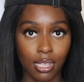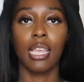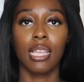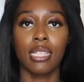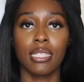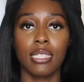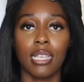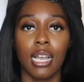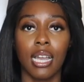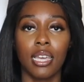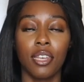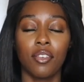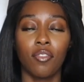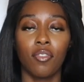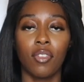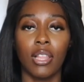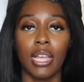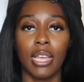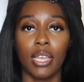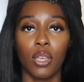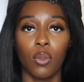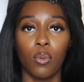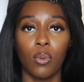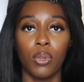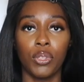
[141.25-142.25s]
It's kind of
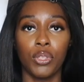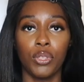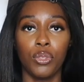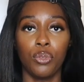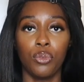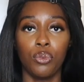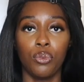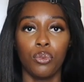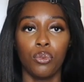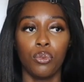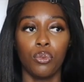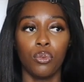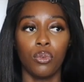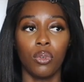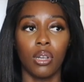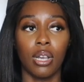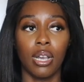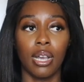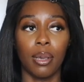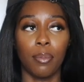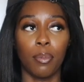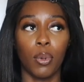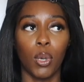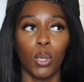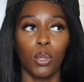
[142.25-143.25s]
like when you
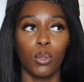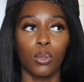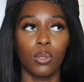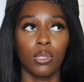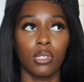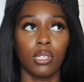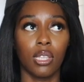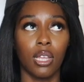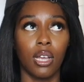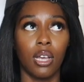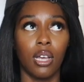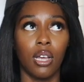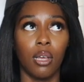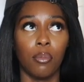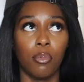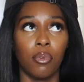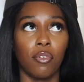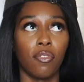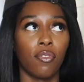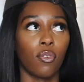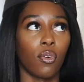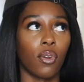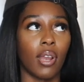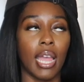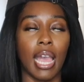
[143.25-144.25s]
post a
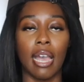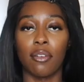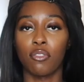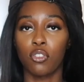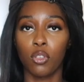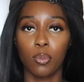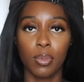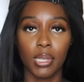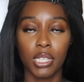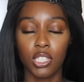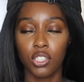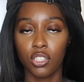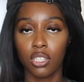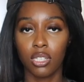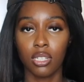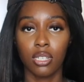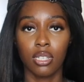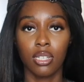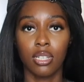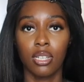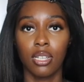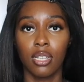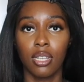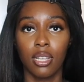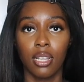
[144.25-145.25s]
before after
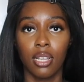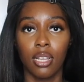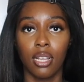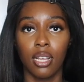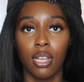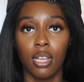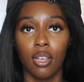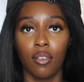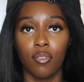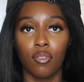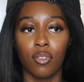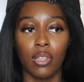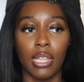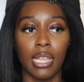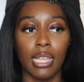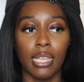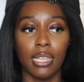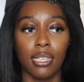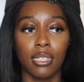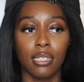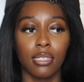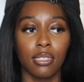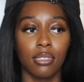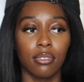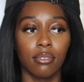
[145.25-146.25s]
picture of like